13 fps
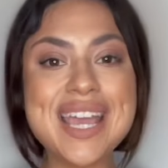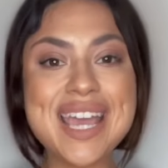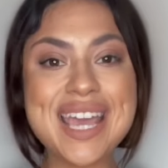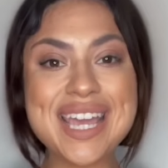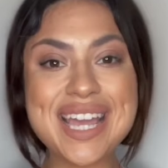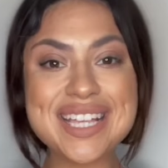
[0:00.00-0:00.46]

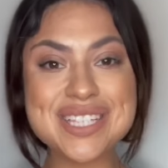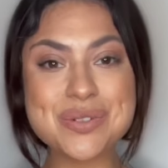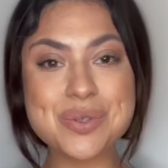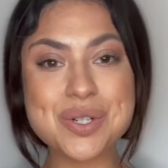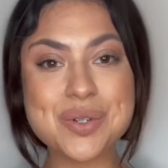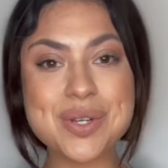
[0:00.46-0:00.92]
Hey guys, so
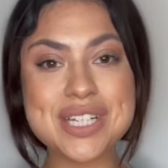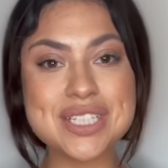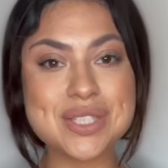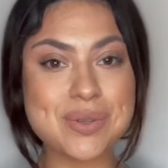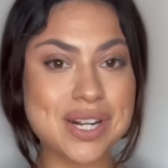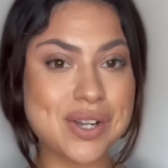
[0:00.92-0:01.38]
real quick,
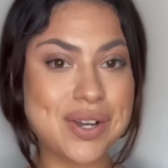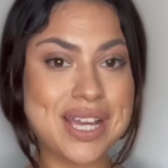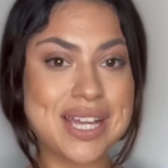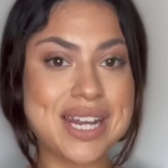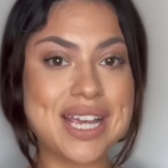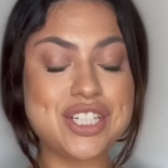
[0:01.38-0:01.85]
just want to go
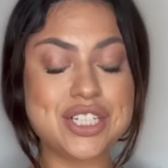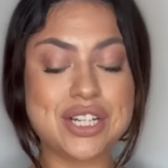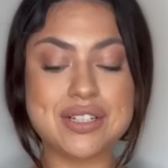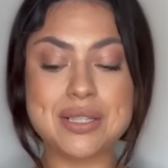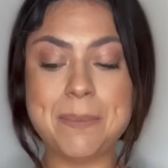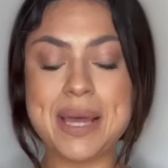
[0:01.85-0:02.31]
ahead and
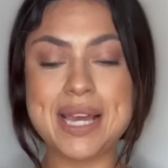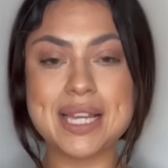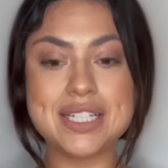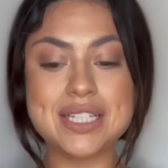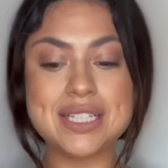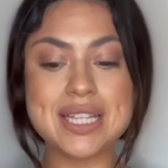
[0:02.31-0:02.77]
share some
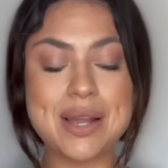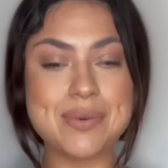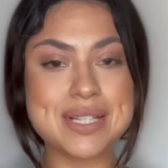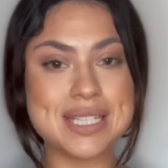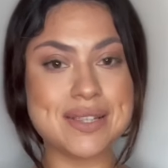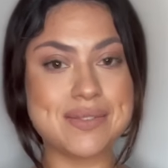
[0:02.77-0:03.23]
packages I
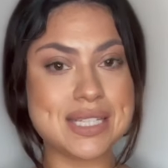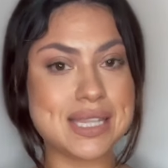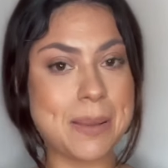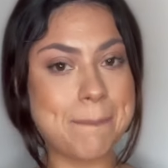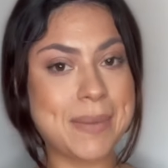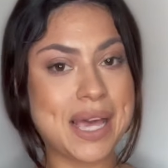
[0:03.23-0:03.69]
received in
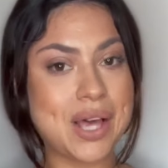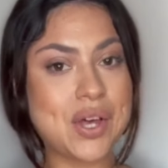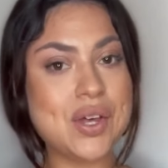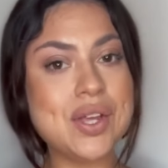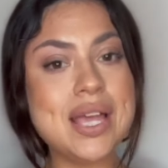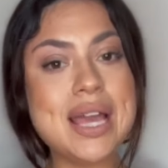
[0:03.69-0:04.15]
the
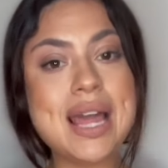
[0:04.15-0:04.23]
mail.